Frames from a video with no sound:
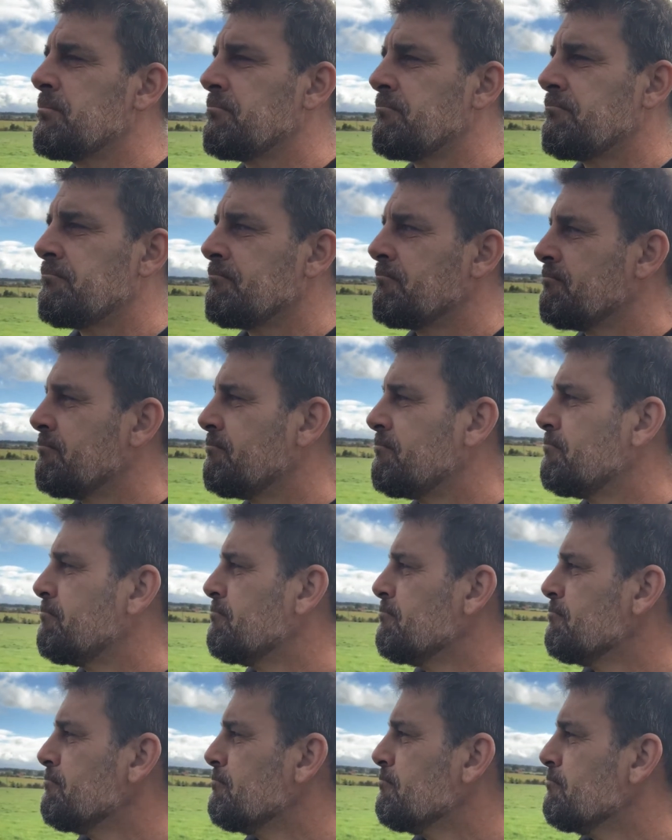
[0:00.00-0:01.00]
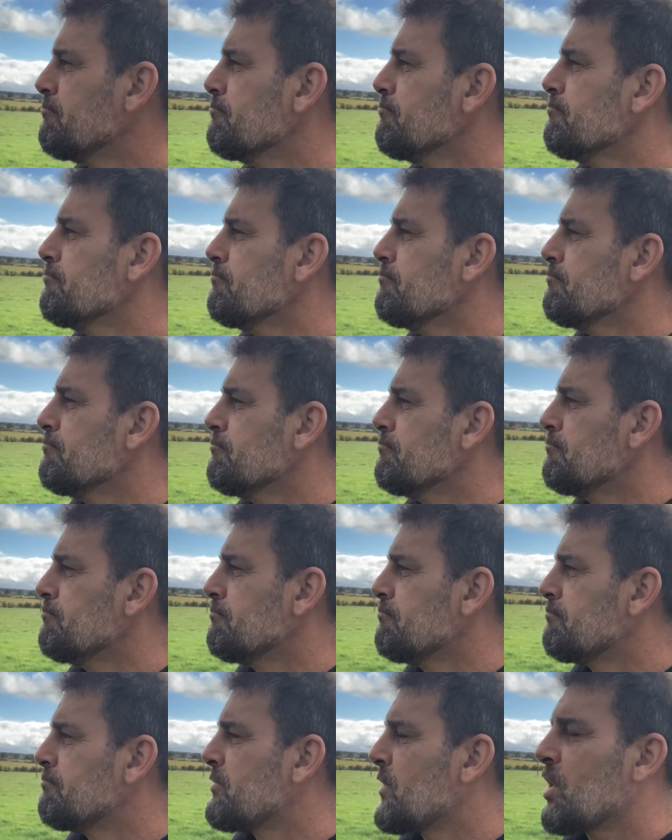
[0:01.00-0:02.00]

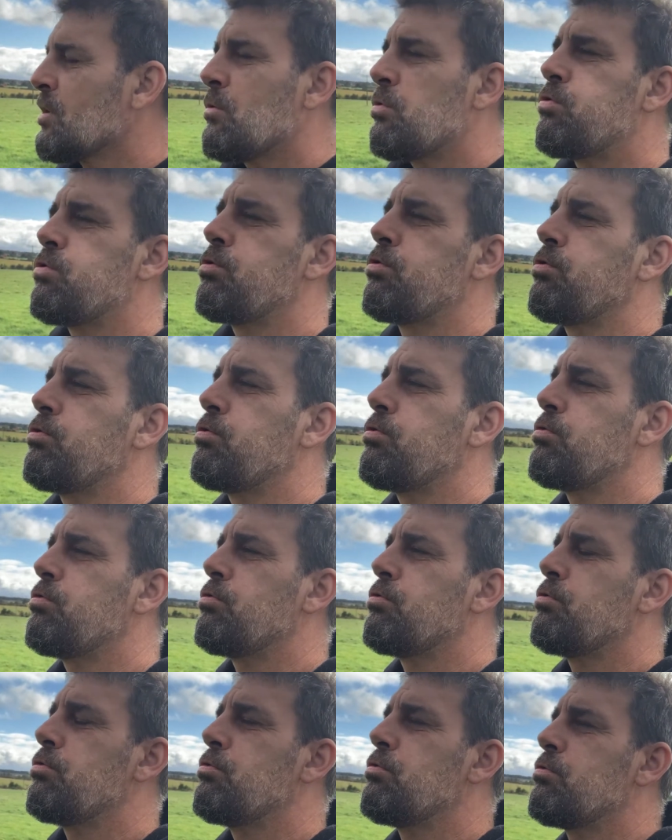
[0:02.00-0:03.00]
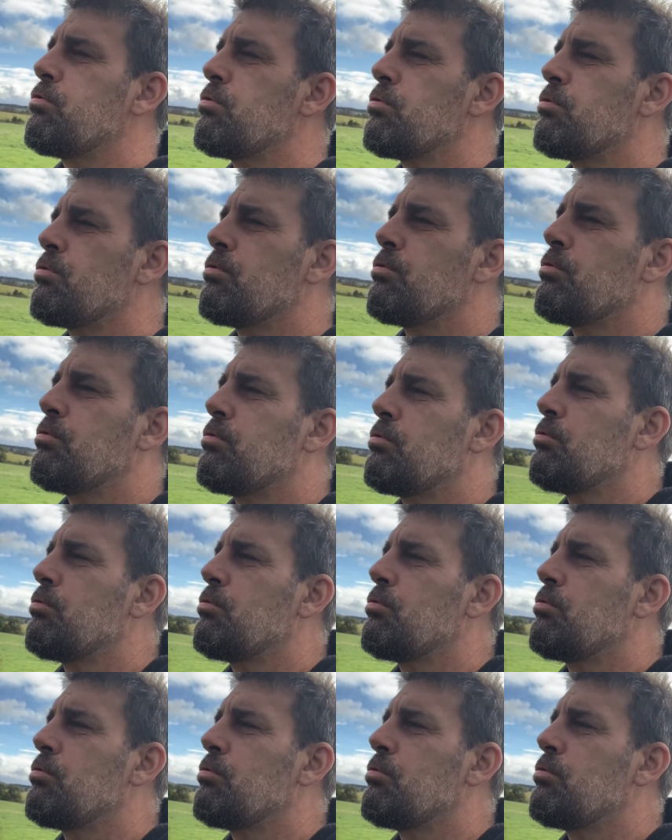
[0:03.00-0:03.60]
(no one is talking)